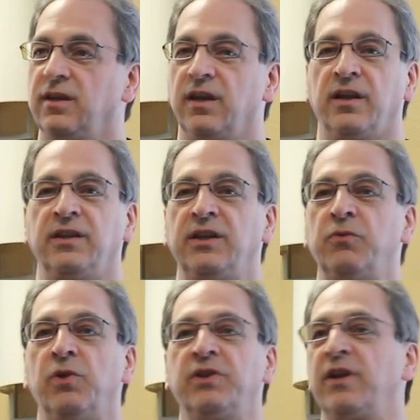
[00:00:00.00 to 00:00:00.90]
and you
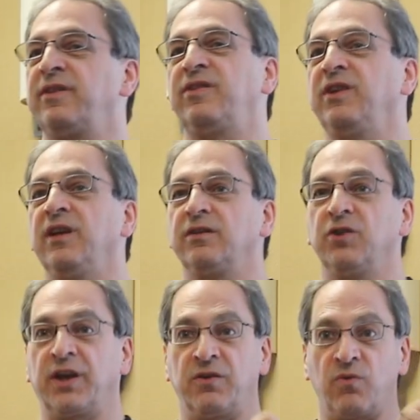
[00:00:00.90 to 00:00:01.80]
will not see it.
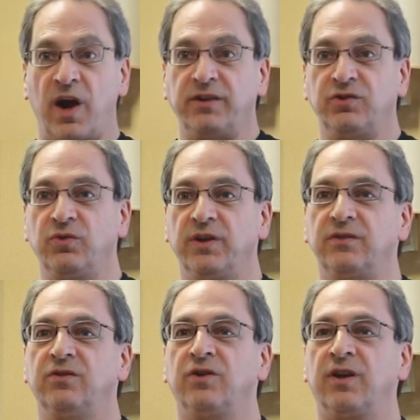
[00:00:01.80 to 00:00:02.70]
You can write to it,
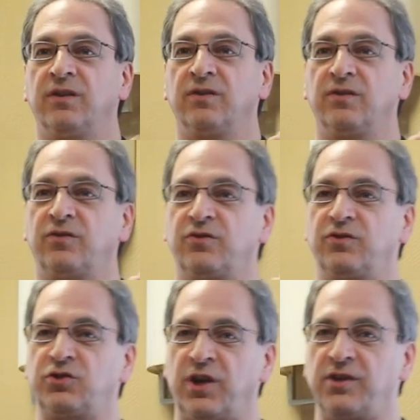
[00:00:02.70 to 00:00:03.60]
you can
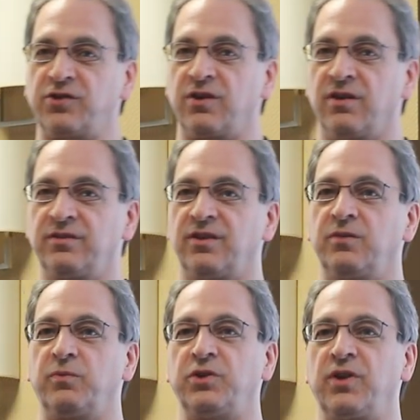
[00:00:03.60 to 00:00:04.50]
change the
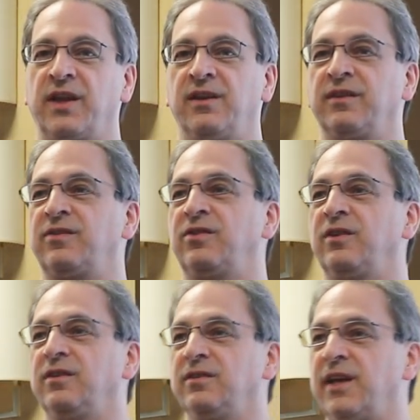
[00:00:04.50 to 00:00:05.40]
content, but you cannot
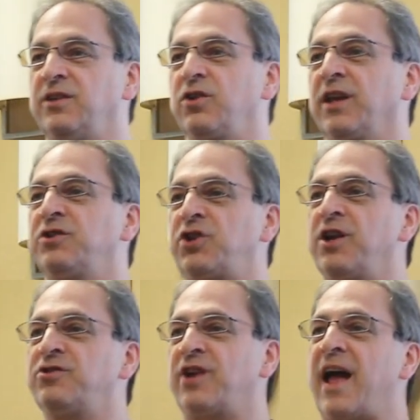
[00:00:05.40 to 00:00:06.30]
see. Then you can
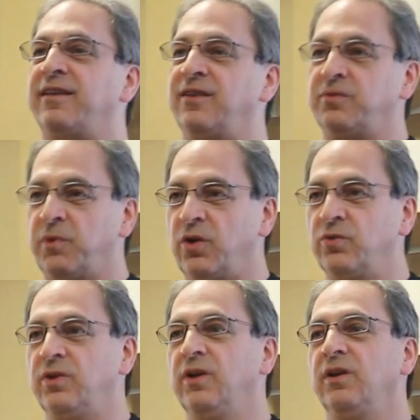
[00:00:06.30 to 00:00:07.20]
change the access
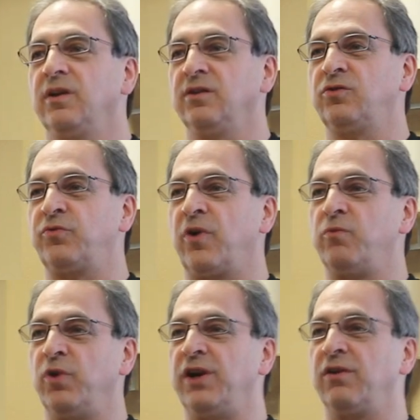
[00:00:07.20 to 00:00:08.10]
mode into from
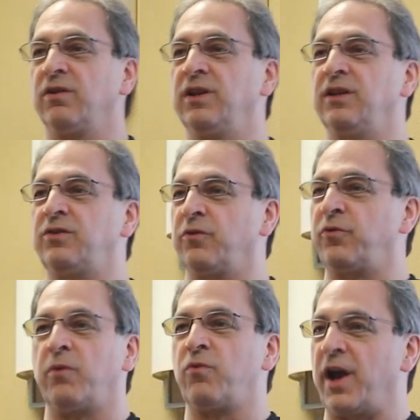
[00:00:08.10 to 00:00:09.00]
read-only
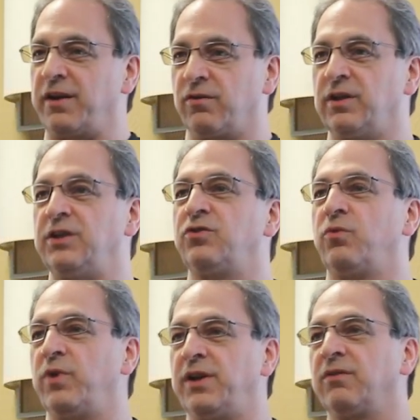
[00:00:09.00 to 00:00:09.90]
from write-only to
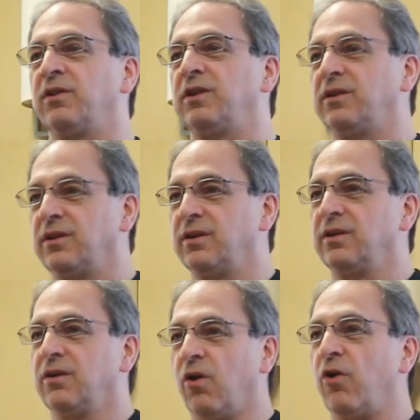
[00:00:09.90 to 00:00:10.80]
read-only,
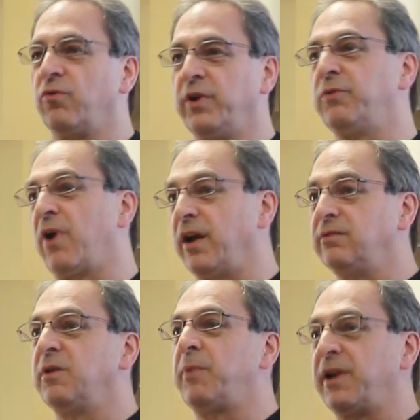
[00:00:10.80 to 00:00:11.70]
or read-write,
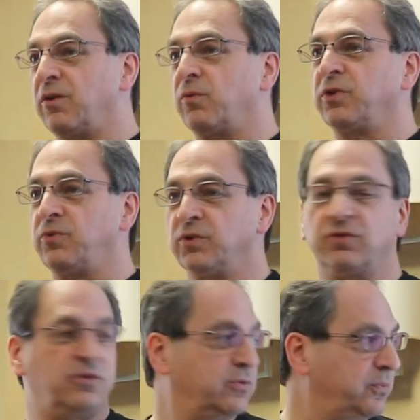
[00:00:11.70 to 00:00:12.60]
depending on what you want
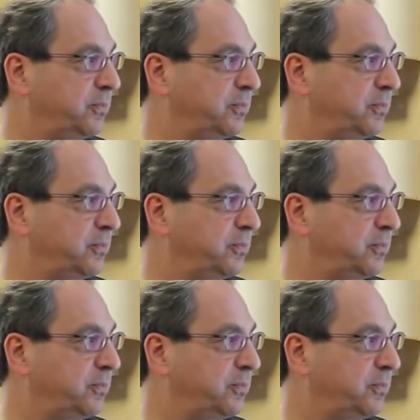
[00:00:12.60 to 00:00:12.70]
to do.